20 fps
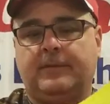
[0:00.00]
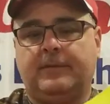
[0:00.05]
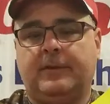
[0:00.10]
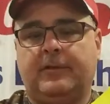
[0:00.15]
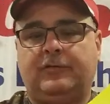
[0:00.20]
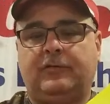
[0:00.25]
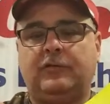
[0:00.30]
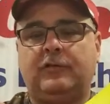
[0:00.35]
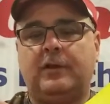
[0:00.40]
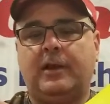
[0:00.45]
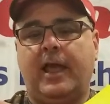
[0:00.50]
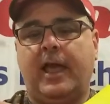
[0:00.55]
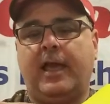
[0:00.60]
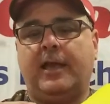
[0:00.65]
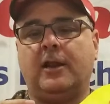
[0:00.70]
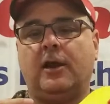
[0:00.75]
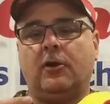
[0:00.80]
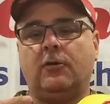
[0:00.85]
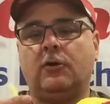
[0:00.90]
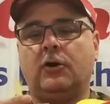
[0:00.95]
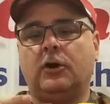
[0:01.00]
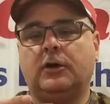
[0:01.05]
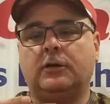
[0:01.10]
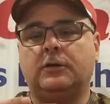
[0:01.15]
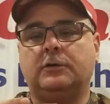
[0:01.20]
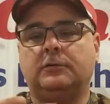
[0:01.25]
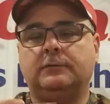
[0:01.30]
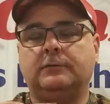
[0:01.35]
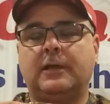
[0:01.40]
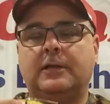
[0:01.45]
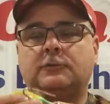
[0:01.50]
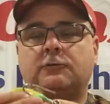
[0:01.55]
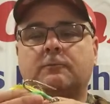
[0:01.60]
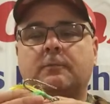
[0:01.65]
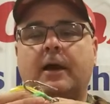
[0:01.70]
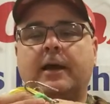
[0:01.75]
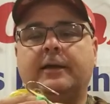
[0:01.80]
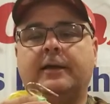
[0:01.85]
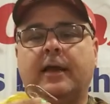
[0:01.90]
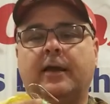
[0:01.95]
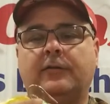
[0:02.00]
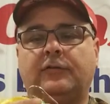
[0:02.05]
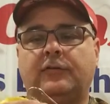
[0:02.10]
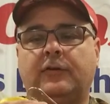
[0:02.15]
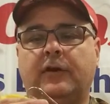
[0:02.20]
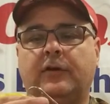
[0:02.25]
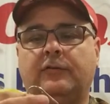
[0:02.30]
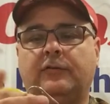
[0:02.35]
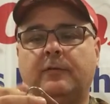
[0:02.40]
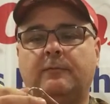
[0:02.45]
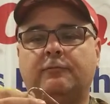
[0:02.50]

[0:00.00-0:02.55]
This is an 8-0 hook. That's what my guess is.